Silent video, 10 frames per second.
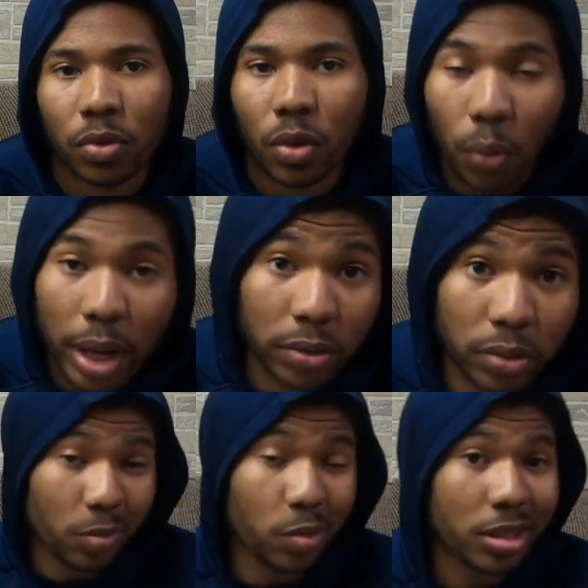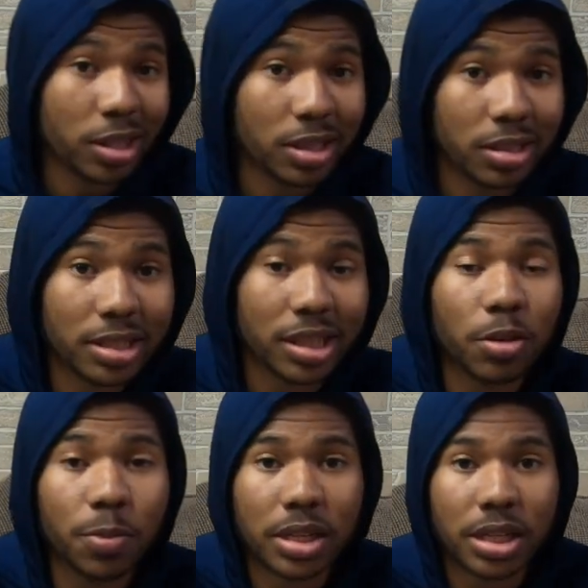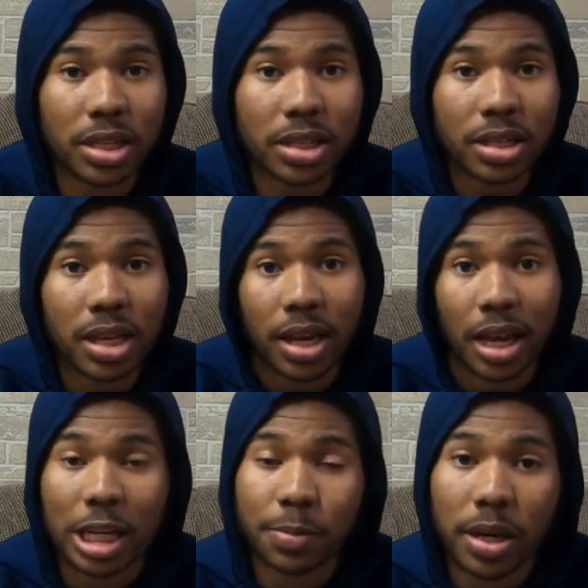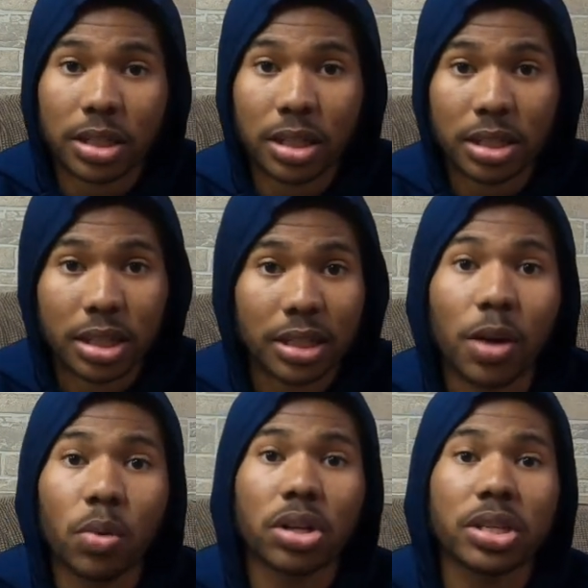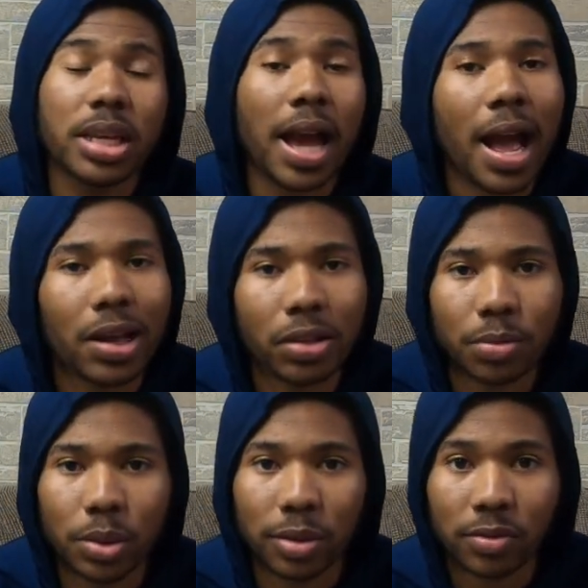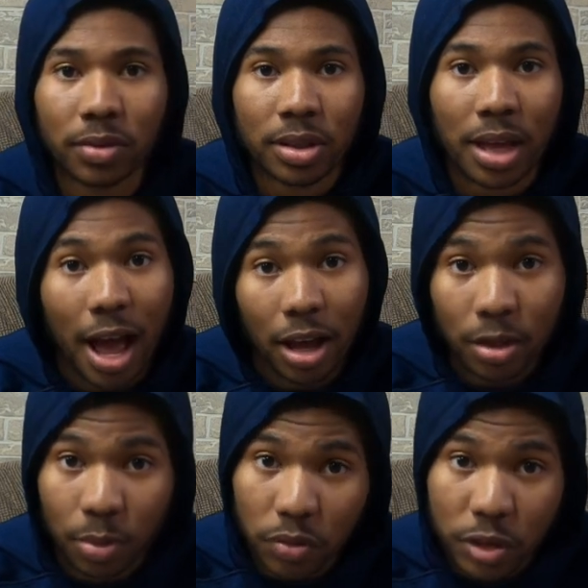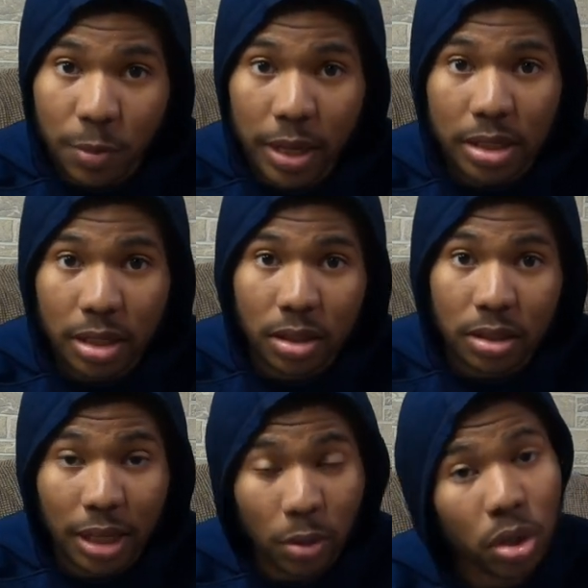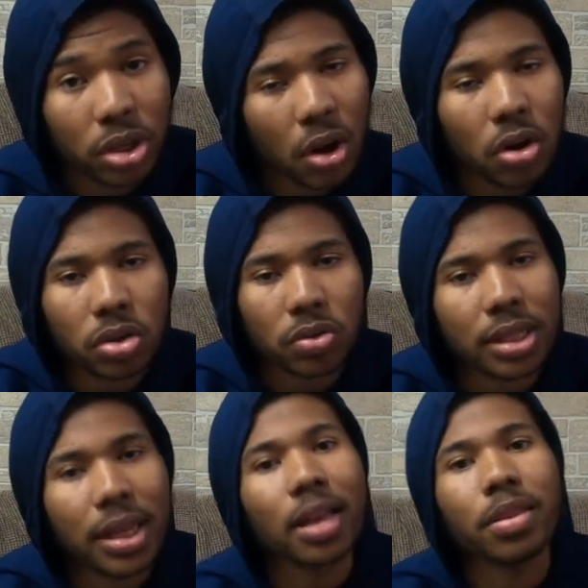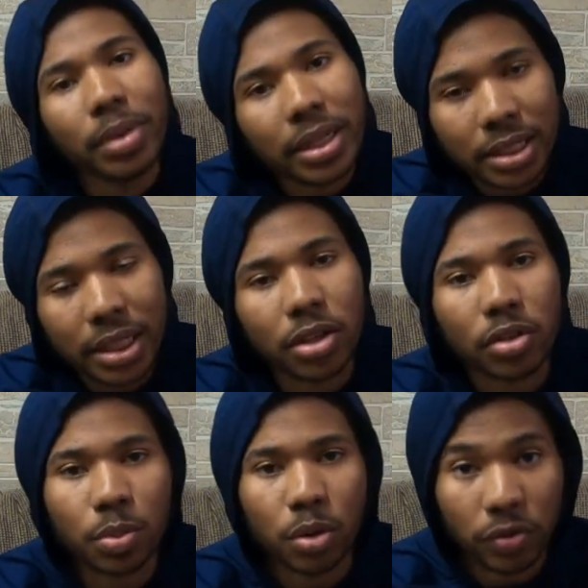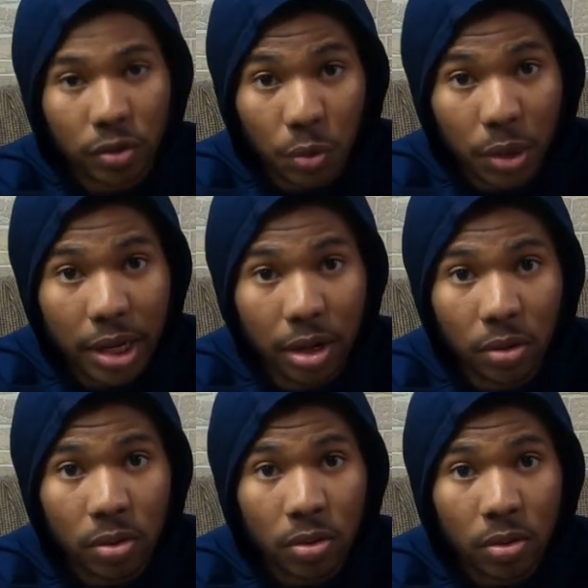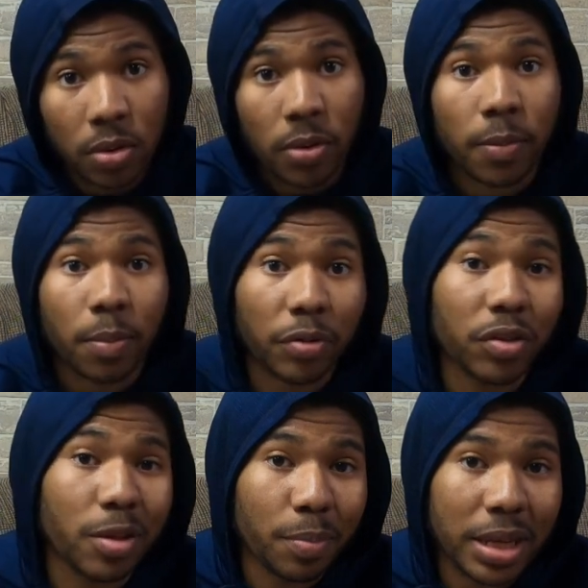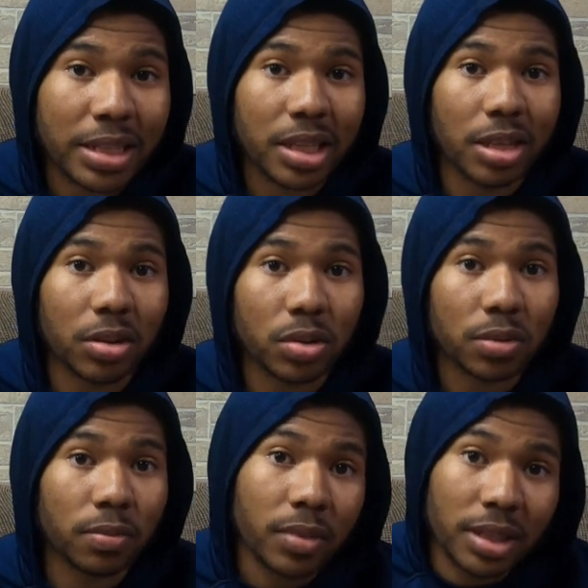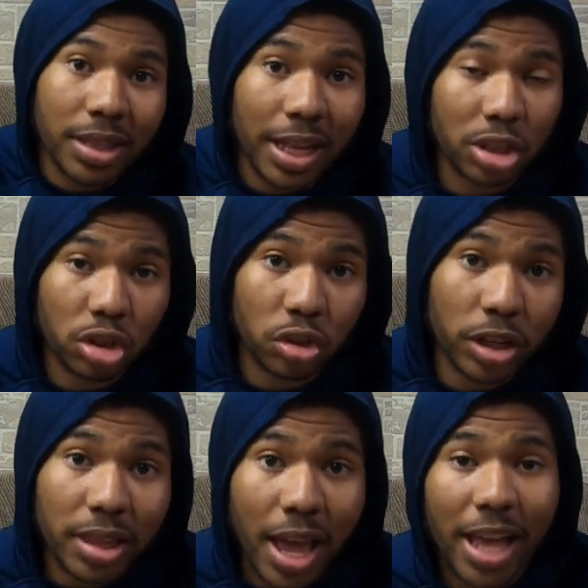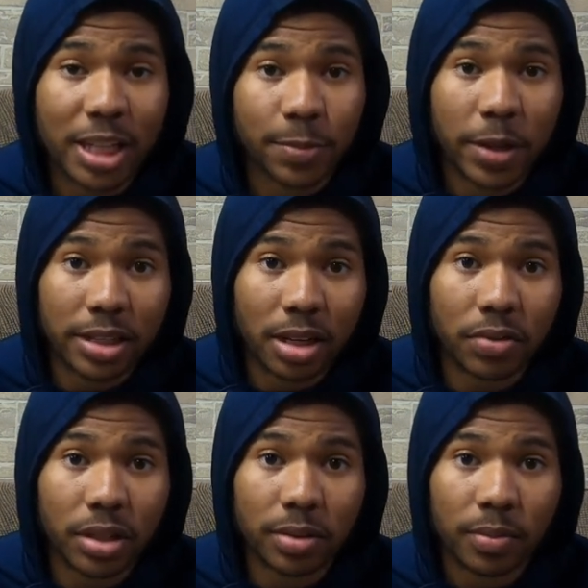weight room. With the, the skill positions and the specialists, they want to see how you move, how you move in space. They want to also see how the big skills move as well. But for the big skills, that strength aspect of it,